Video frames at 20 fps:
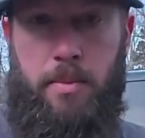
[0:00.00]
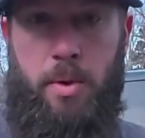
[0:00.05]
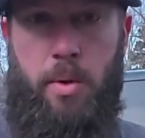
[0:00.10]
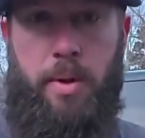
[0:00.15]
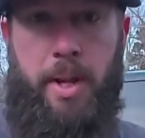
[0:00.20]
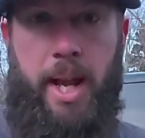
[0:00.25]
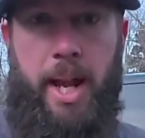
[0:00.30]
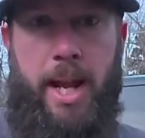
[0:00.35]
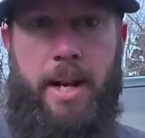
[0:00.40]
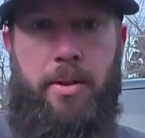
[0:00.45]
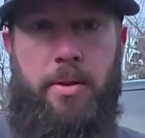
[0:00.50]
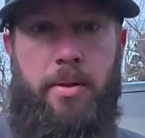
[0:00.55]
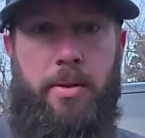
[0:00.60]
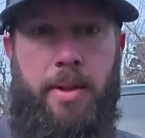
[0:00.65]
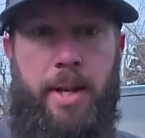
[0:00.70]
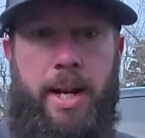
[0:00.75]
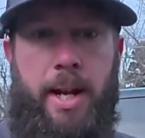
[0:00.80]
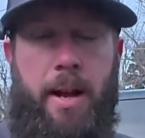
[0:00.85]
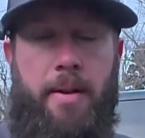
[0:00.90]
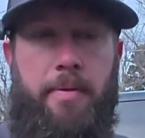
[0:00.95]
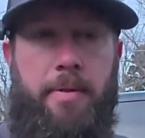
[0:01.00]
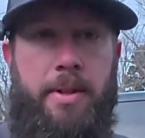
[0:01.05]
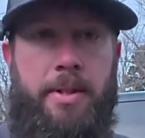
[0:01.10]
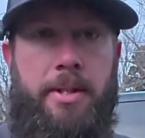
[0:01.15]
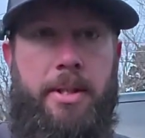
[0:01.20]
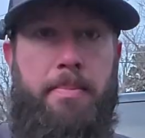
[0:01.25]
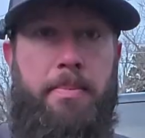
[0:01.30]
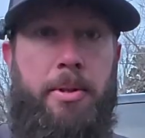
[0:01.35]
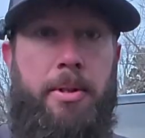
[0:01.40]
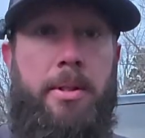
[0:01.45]
the handle thing off of the
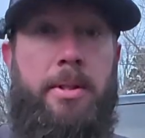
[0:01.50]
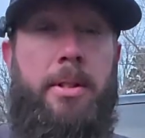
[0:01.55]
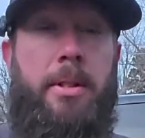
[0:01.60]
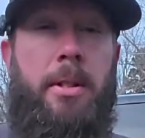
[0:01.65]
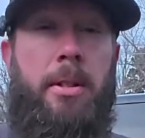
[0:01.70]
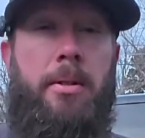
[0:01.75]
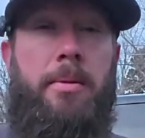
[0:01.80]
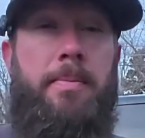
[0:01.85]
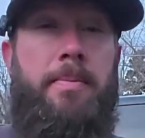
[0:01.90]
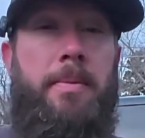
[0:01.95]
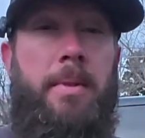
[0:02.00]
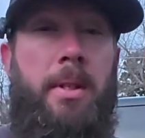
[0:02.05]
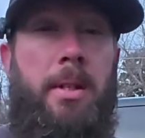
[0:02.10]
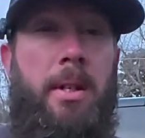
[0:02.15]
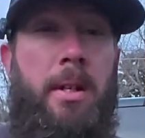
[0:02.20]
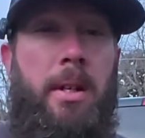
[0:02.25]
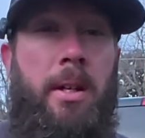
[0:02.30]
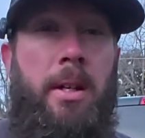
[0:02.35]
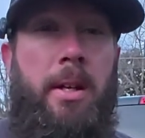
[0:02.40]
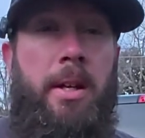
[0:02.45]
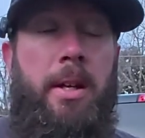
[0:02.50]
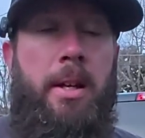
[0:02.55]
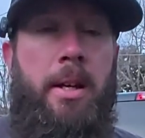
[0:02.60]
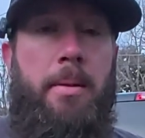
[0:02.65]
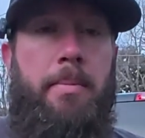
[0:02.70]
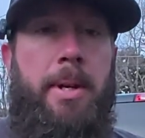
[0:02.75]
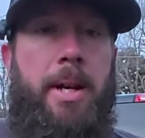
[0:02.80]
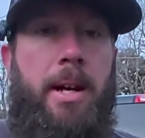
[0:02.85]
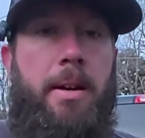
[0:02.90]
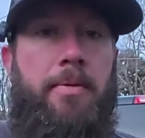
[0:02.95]
zipper, so
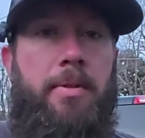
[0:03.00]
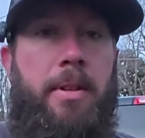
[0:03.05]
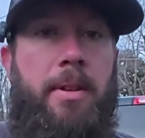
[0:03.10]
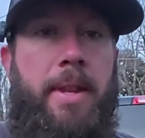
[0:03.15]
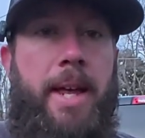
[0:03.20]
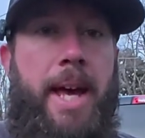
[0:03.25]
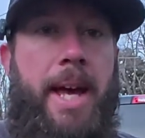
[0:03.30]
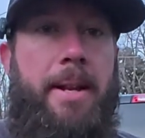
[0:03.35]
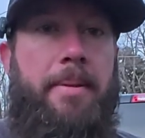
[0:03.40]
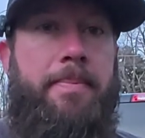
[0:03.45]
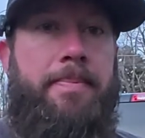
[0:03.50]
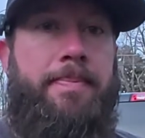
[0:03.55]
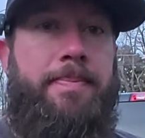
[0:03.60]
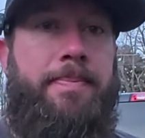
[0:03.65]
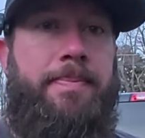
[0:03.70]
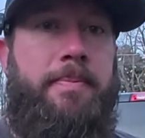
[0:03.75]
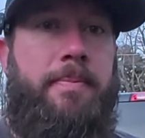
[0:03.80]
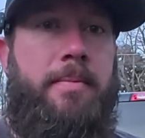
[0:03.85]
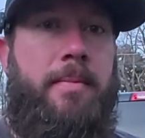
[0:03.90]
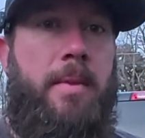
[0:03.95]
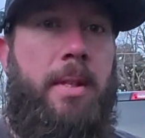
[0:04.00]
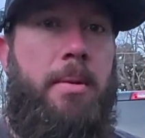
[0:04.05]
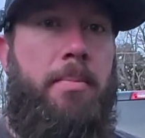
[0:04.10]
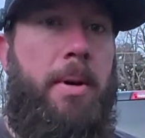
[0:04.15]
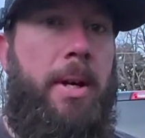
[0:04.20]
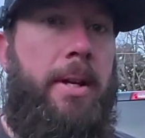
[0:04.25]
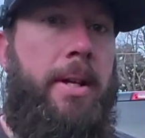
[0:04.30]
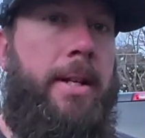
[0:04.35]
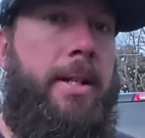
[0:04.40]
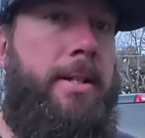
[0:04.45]
be careful of that.
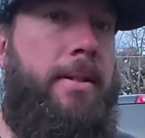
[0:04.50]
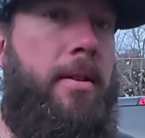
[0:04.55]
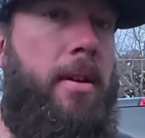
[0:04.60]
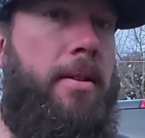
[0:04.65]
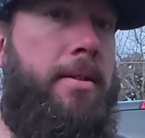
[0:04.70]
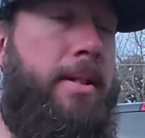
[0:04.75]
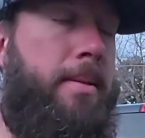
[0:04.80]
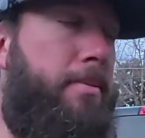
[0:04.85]
But it is all